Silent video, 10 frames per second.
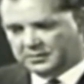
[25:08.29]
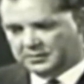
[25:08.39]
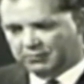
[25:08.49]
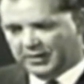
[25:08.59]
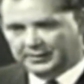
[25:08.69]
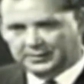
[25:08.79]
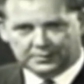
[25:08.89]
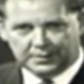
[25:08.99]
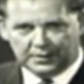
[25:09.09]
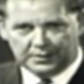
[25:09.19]
Or why
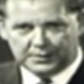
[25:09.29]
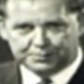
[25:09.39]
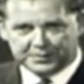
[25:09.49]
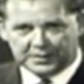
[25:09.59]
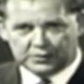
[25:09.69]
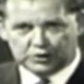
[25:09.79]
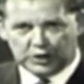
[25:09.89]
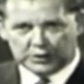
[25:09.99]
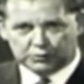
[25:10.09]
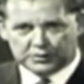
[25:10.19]
didn't he at least present
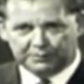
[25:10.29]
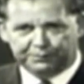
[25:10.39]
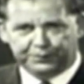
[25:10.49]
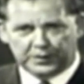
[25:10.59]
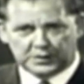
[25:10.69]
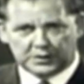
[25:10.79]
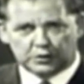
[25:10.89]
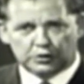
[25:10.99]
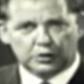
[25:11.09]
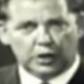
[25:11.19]
George with some
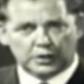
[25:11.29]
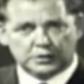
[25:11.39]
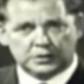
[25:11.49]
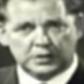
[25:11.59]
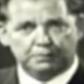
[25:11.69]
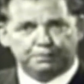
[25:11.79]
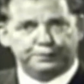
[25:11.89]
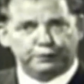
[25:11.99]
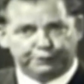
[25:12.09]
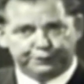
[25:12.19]
physical, concrete
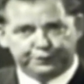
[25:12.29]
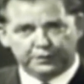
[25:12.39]
proof